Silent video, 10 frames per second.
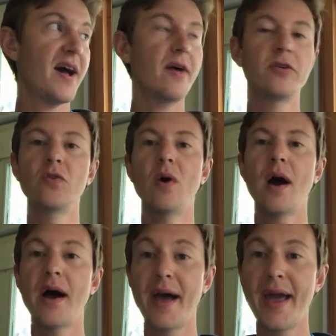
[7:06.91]
How do
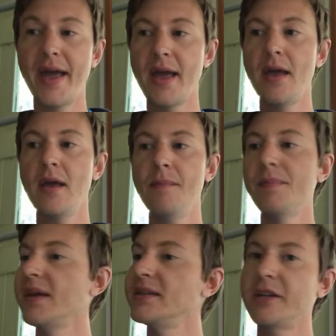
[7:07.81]
I
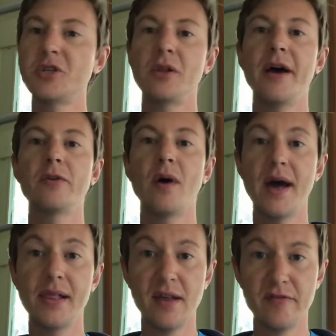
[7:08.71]
be intentional? How do
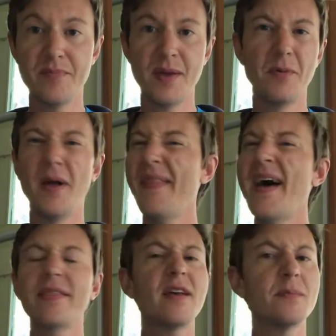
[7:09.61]
I love people? And
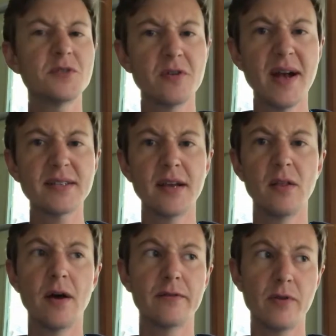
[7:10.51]
that comes through asking a
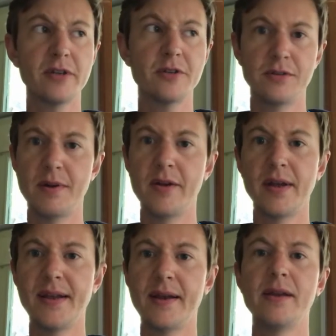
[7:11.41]
lot of questions around
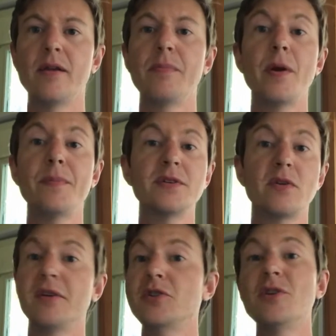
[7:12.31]
identity and purpose,
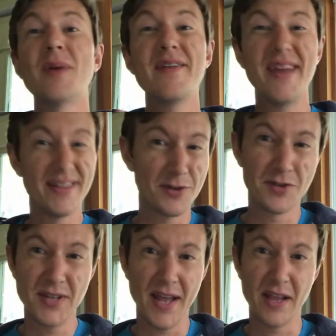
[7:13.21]
or else you don't have
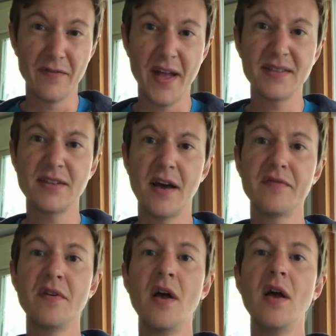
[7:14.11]
answers to any of that
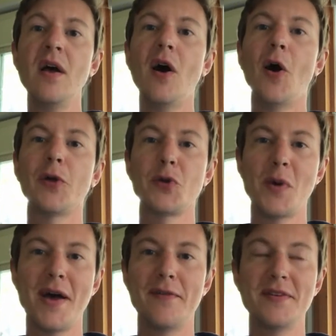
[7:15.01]
stuff. All you
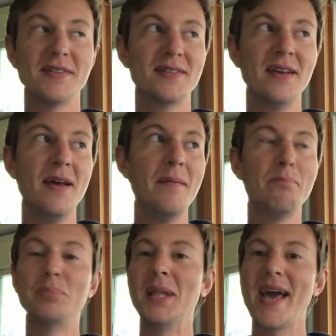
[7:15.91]
have is
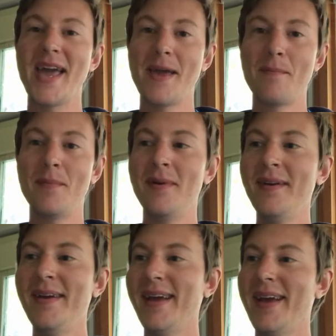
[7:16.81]
blame
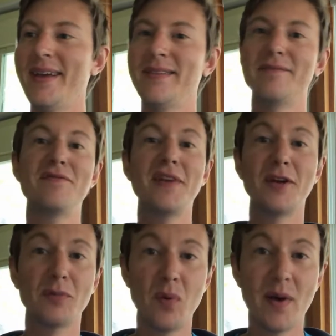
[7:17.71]
and
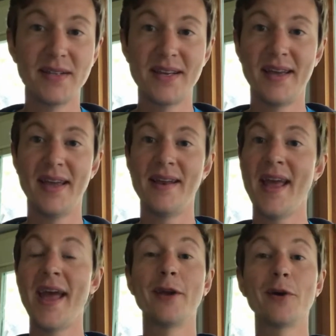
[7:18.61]
finger pointing and
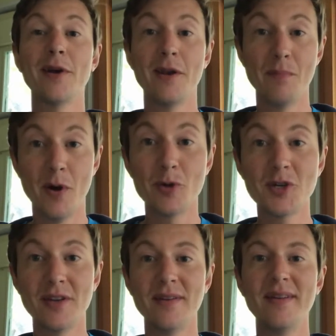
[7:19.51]
anger and
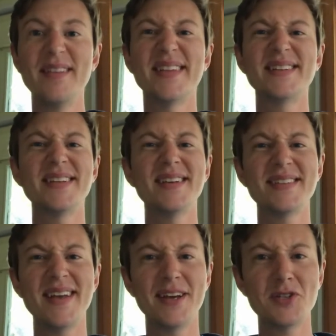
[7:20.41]
emotion that
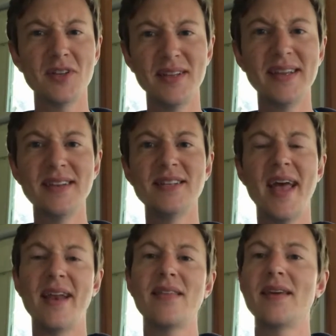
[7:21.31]
doesn't actually lead to
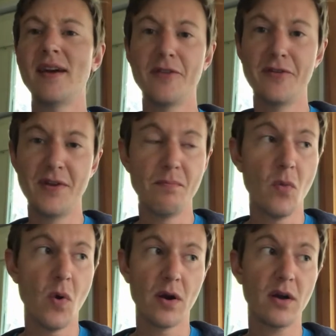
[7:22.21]
anything other than
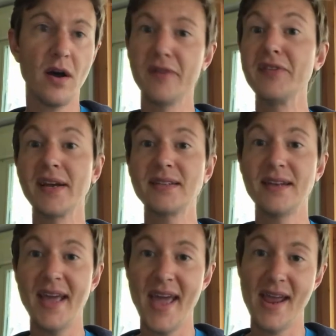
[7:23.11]
more conflict
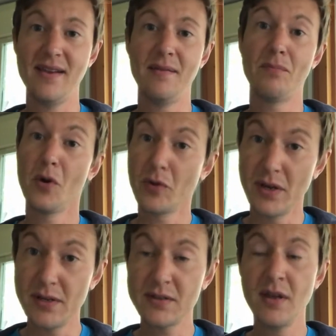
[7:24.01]
and hate and
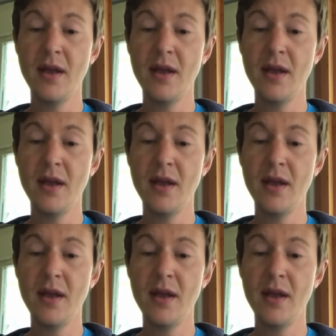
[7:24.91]
brokenness.